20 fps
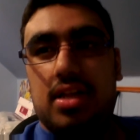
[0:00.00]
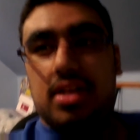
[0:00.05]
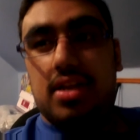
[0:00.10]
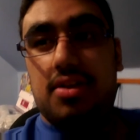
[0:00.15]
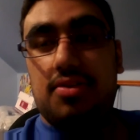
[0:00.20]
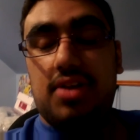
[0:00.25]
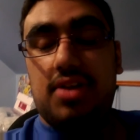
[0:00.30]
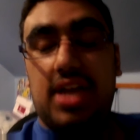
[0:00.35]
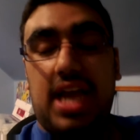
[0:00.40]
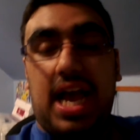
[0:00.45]

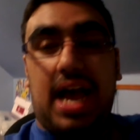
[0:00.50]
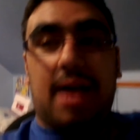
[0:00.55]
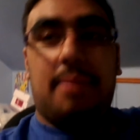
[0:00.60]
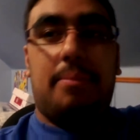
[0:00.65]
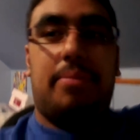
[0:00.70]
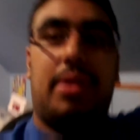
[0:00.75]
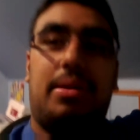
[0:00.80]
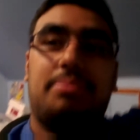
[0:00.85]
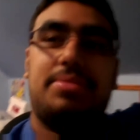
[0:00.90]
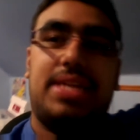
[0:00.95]
literally, I'm
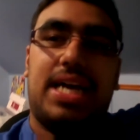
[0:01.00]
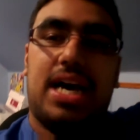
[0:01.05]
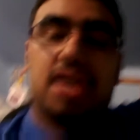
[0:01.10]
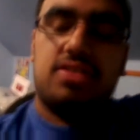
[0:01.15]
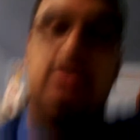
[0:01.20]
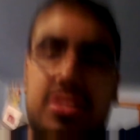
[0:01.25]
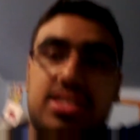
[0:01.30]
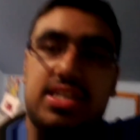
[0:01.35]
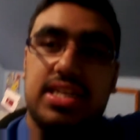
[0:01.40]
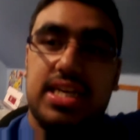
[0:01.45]
bummed out
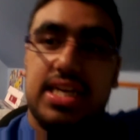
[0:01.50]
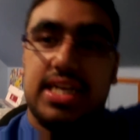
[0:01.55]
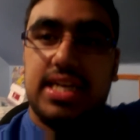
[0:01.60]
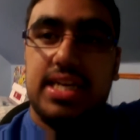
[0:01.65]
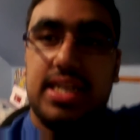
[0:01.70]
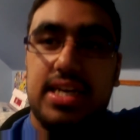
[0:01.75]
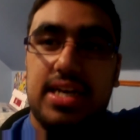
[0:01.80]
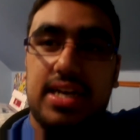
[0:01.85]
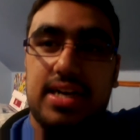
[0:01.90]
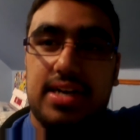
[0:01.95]
today.